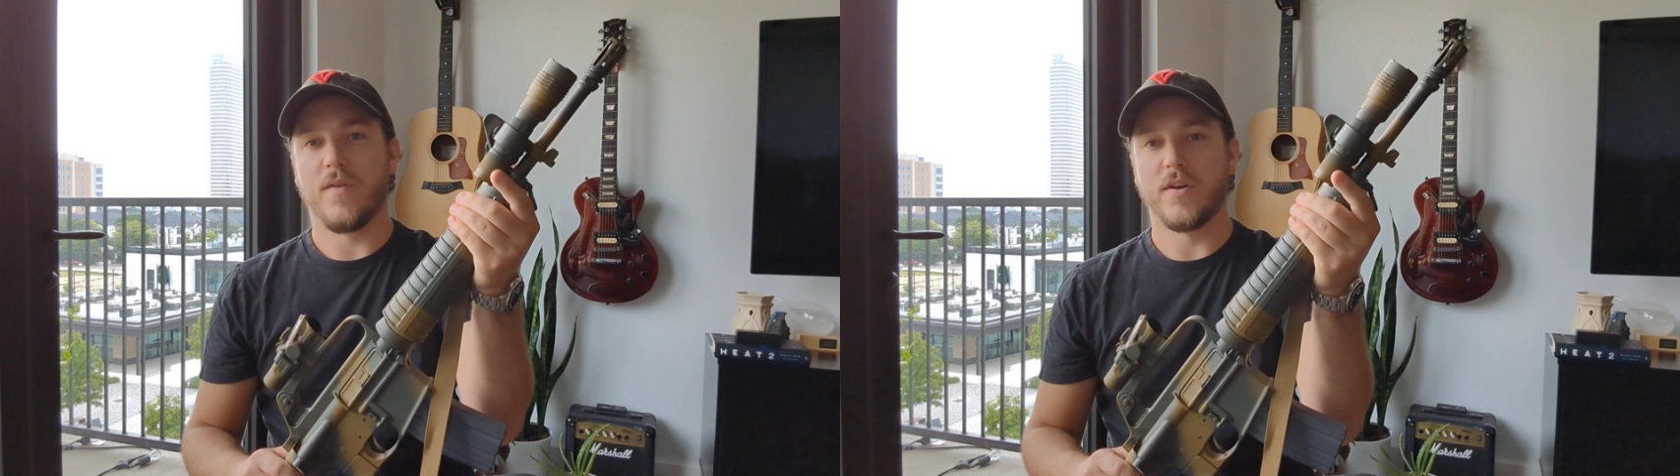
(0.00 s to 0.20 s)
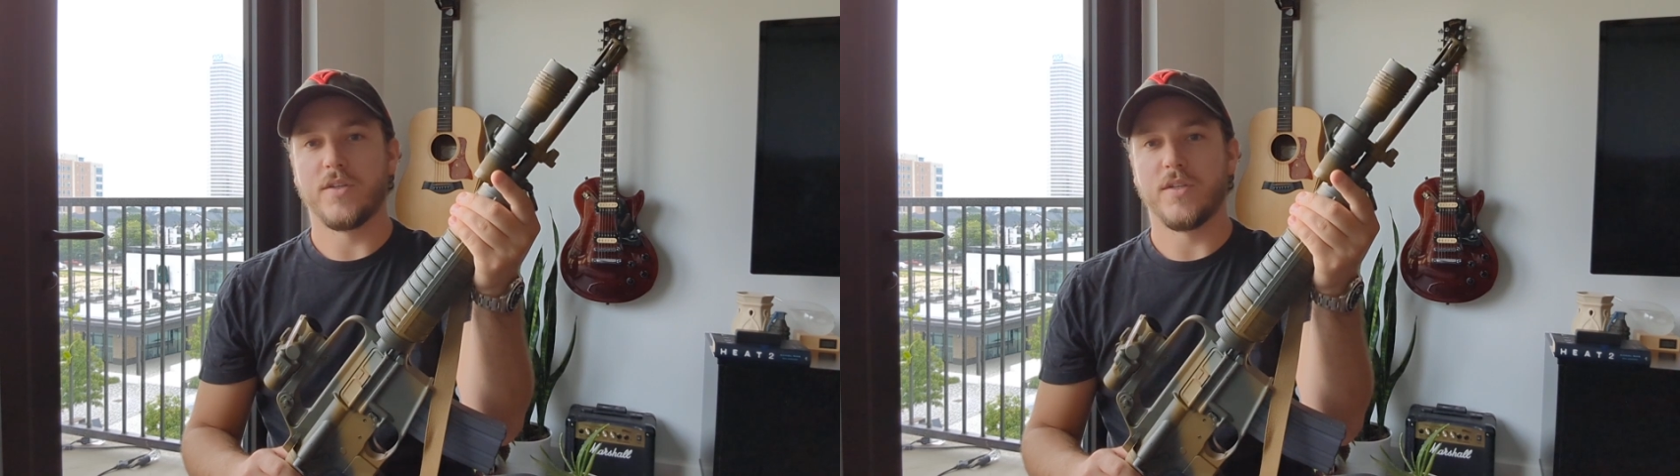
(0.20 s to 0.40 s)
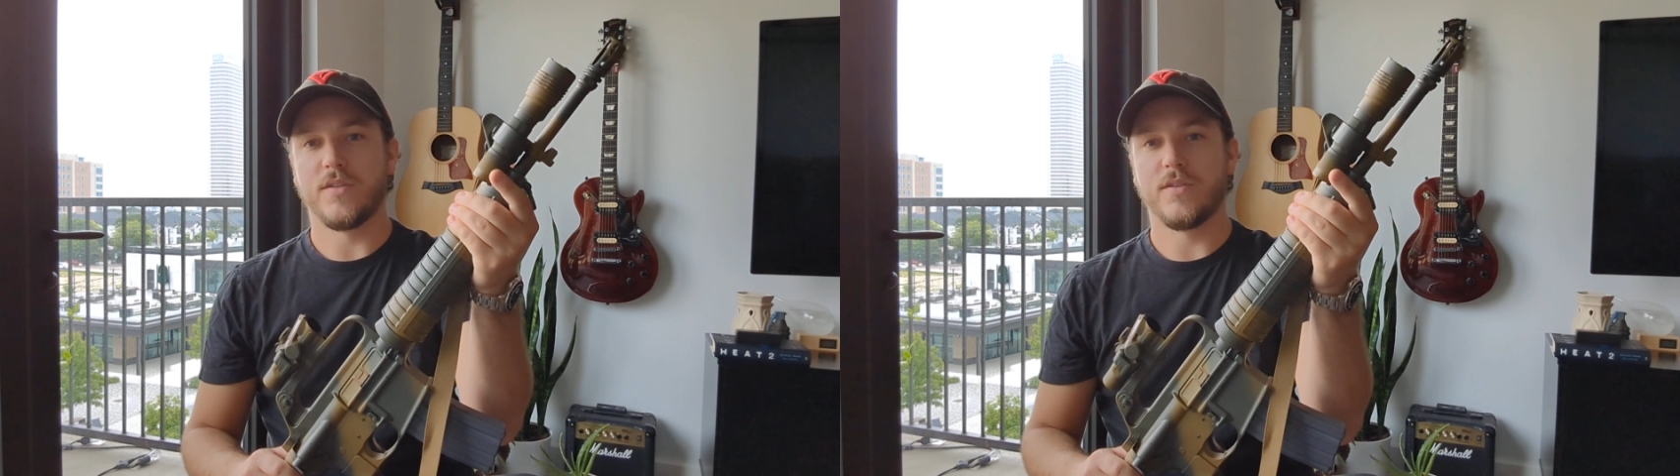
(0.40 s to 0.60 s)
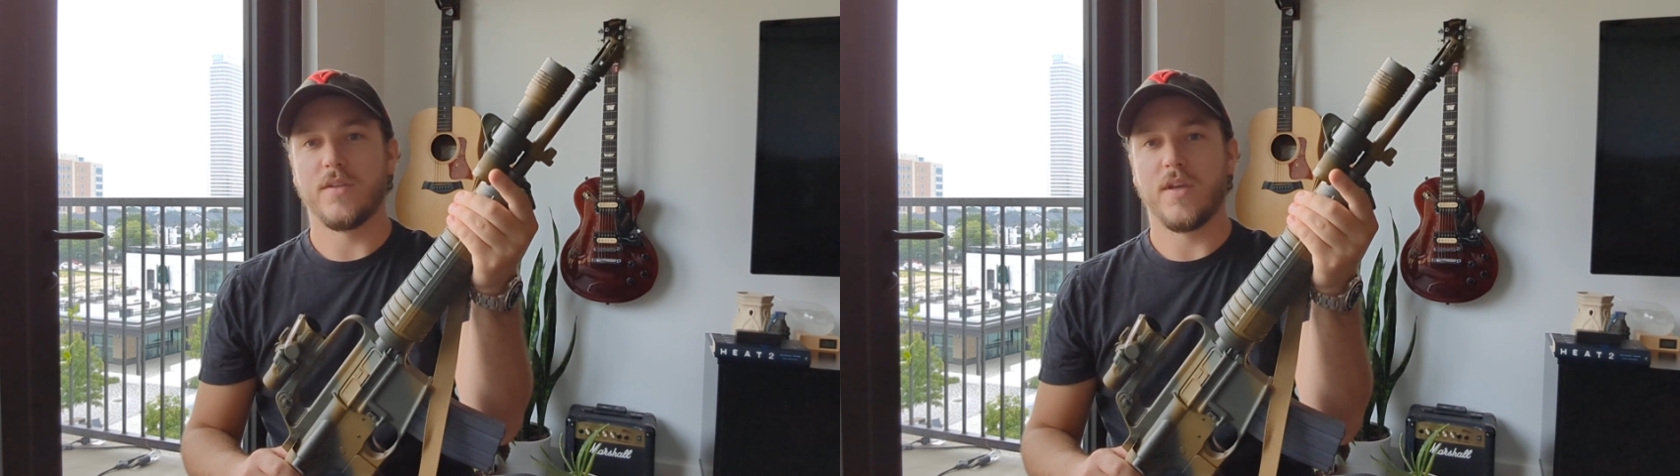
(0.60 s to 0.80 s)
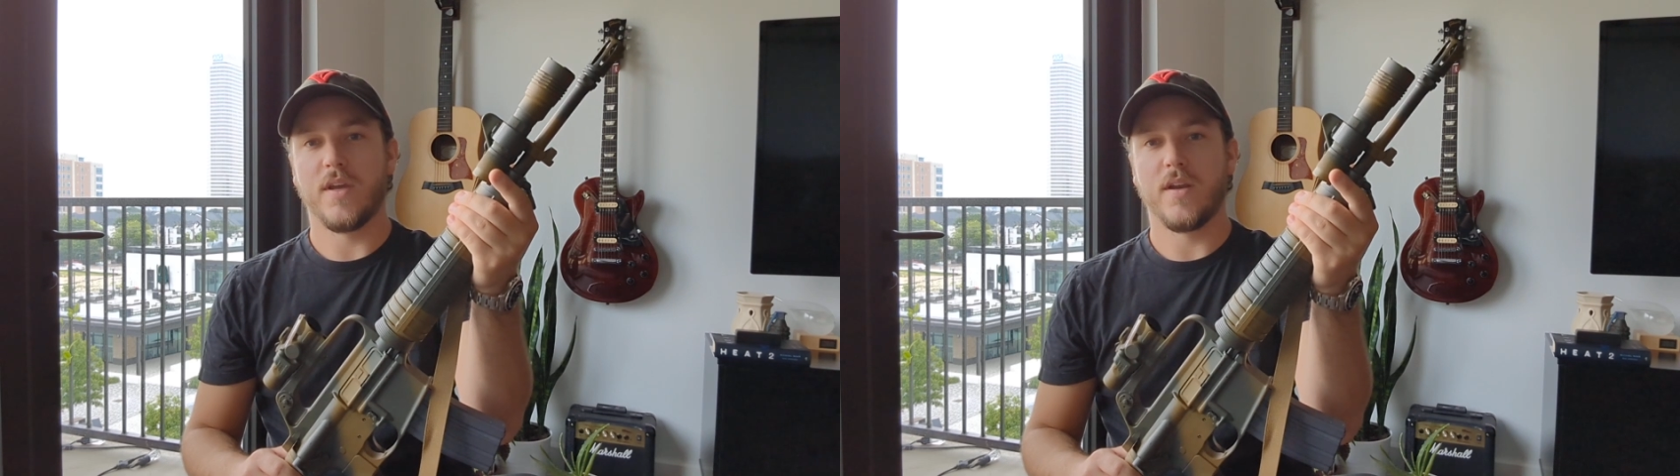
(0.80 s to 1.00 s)

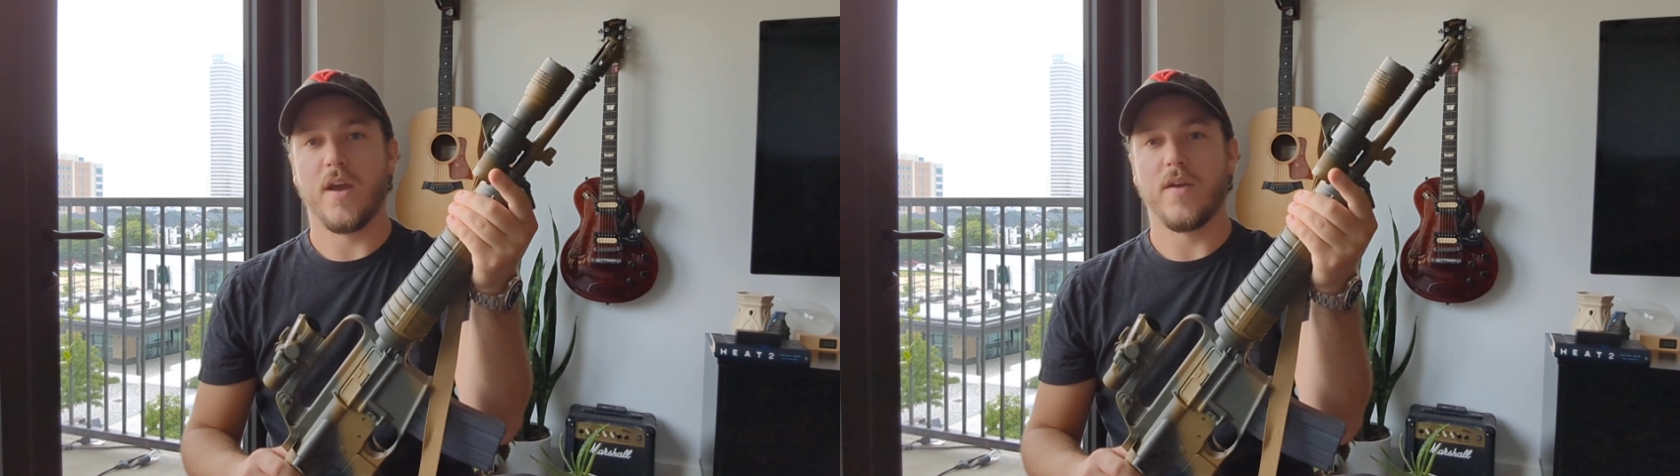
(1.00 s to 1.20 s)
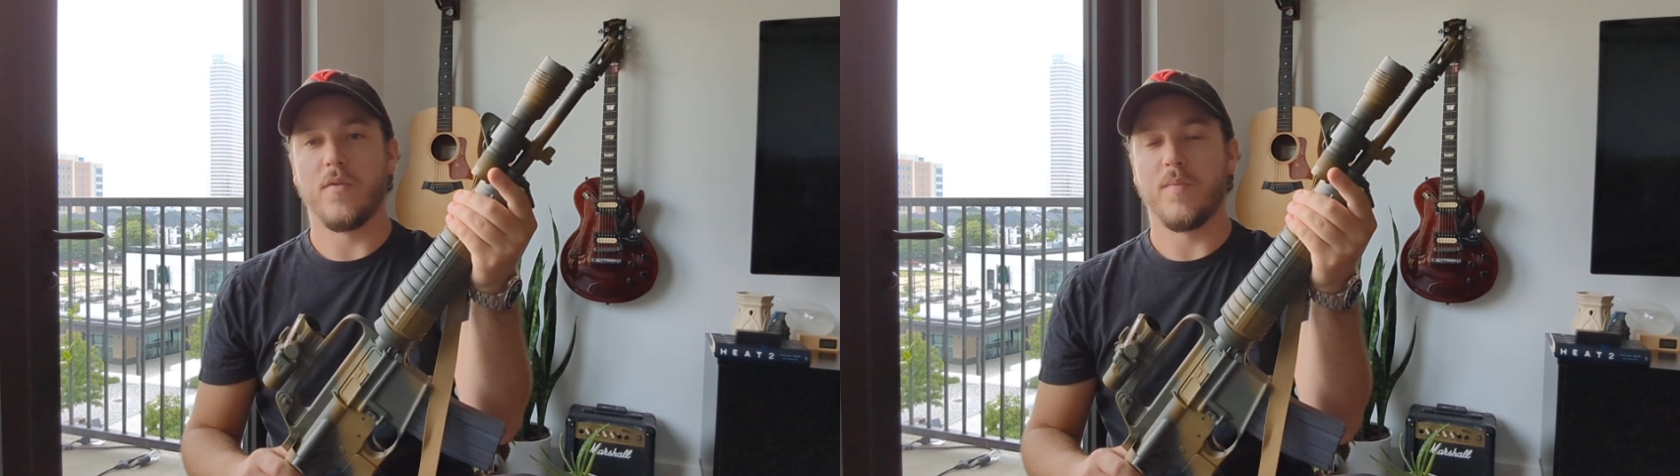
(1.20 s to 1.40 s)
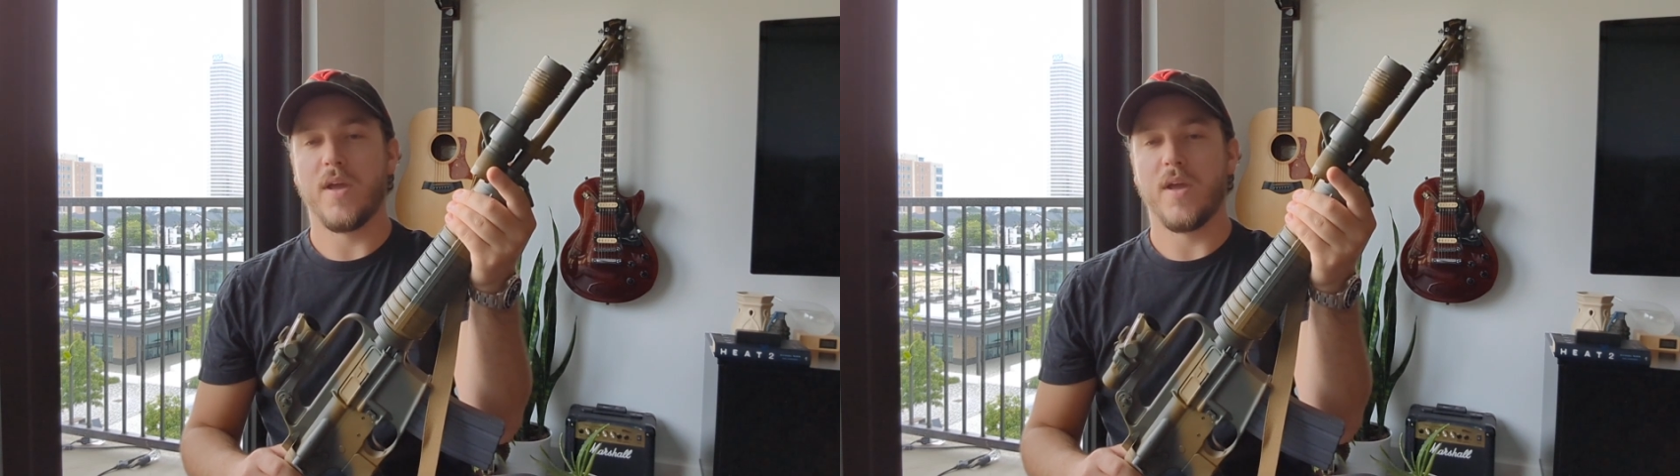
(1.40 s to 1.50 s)
functions and I don't